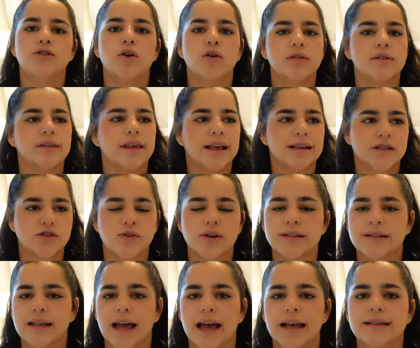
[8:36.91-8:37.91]
Don't get
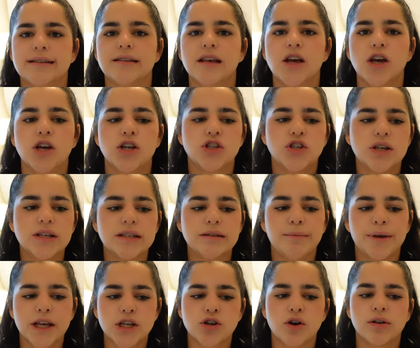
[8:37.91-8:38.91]
stressed, guys. Just
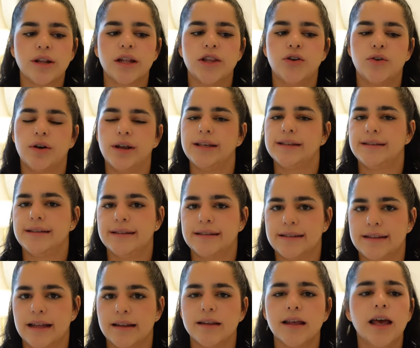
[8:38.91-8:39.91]
make sure that you're
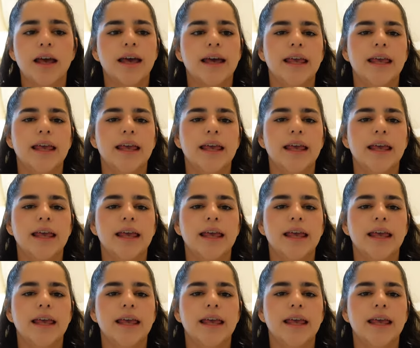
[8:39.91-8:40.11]
insistent.